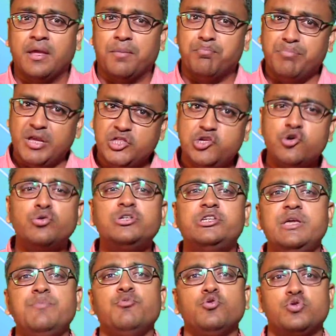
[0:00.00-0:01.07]
Mature
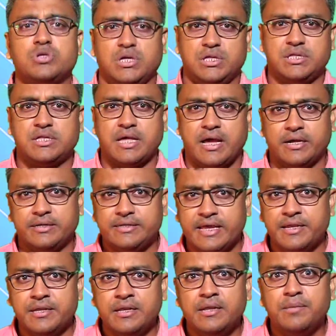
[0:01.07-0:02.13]
tea bushes are
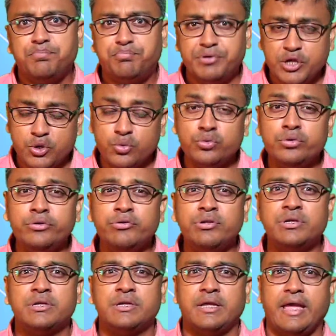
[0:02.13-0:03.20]
then
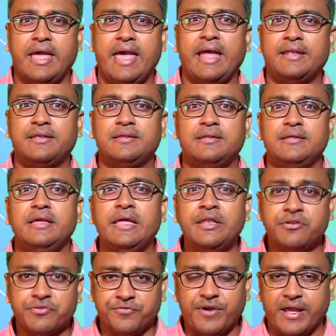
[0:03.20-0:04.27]
pruned at
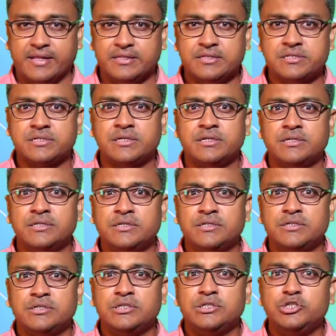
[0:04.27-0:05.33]
intervals
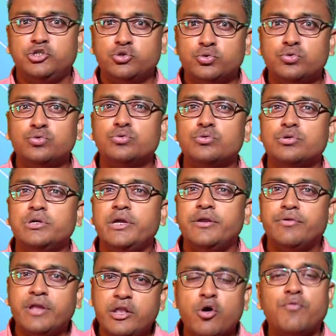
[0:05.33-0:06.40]
to
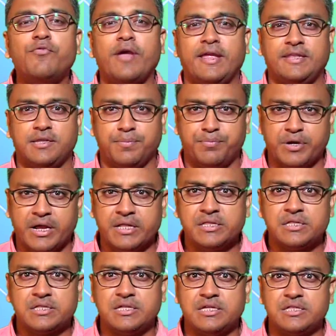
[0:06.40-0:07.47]
renovate the branch
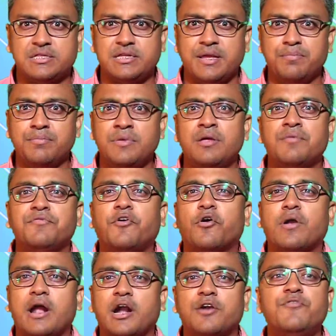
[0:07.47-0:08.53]
system for
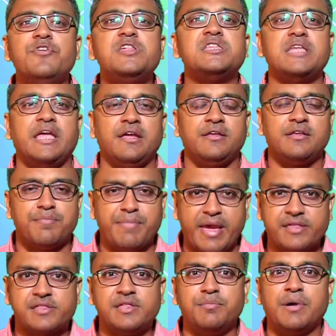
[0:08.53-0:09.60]
harvesting the
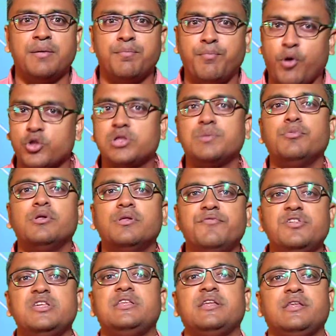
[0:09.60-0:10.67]
maximum possible
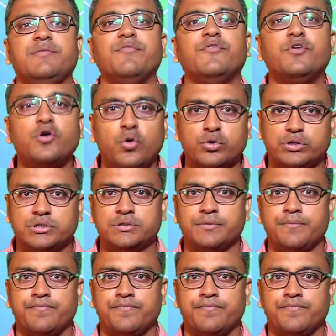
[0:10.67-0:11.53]
vegetative growth.